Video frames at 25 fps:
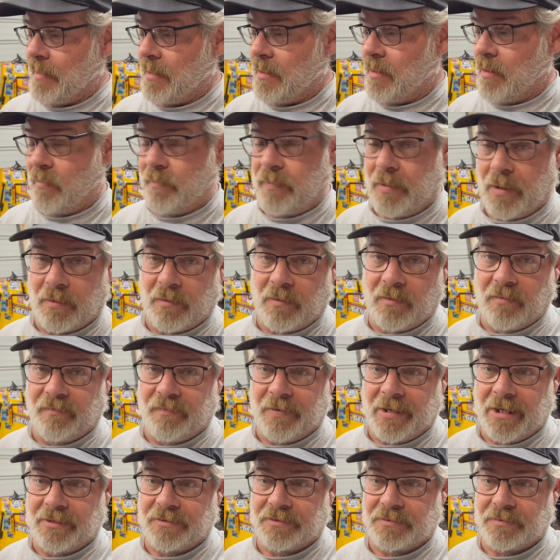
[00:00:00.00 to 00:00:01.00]
Hopefully I'm going to
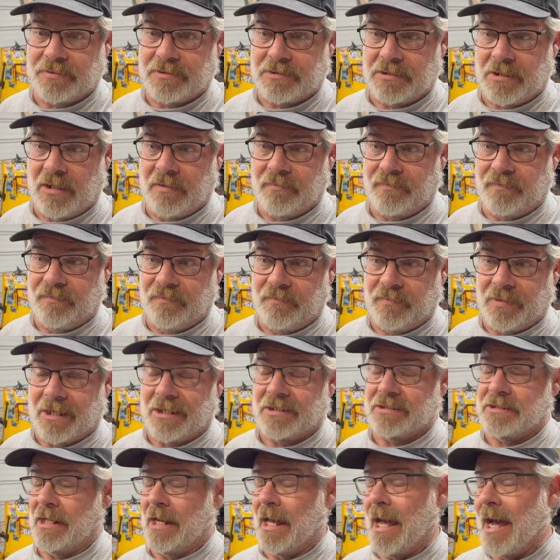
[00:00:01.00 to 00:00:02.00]
find some stuff. Like I
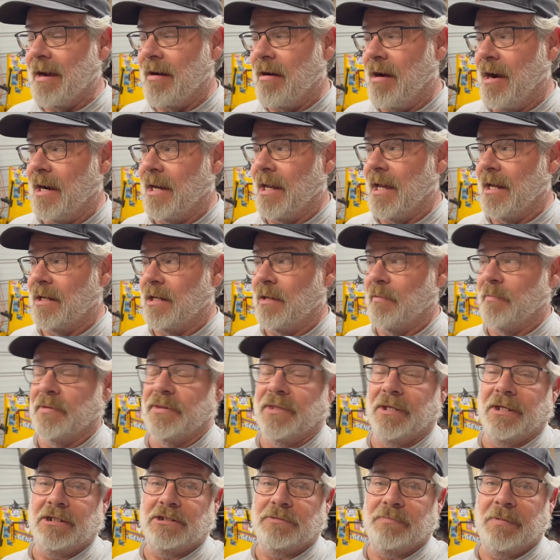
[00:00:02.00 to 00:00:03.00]
said, I already got a couple
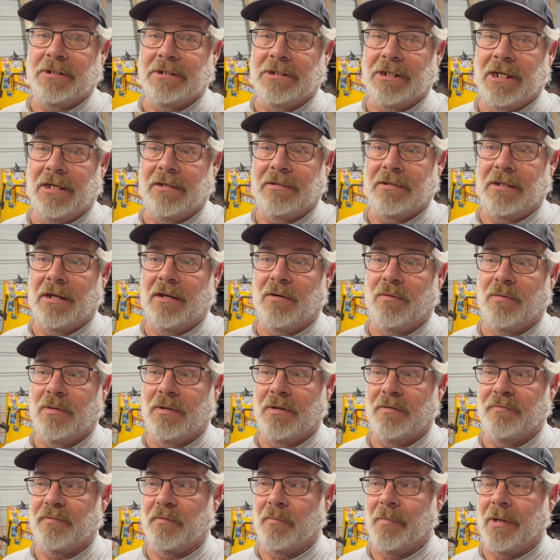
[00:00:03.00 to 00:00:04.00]
things picked out that I
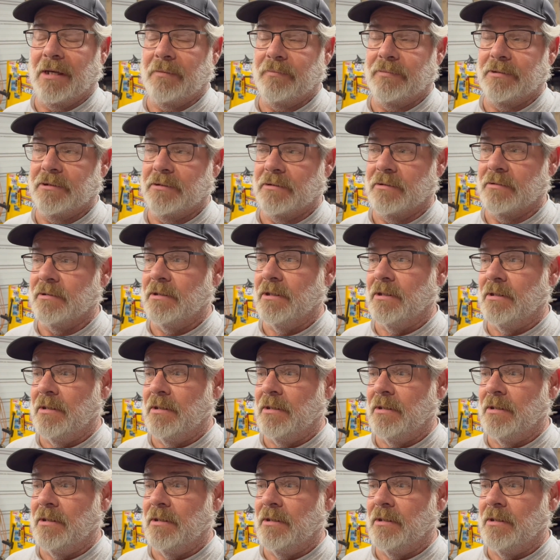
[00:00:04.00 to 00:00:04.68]
want for my build.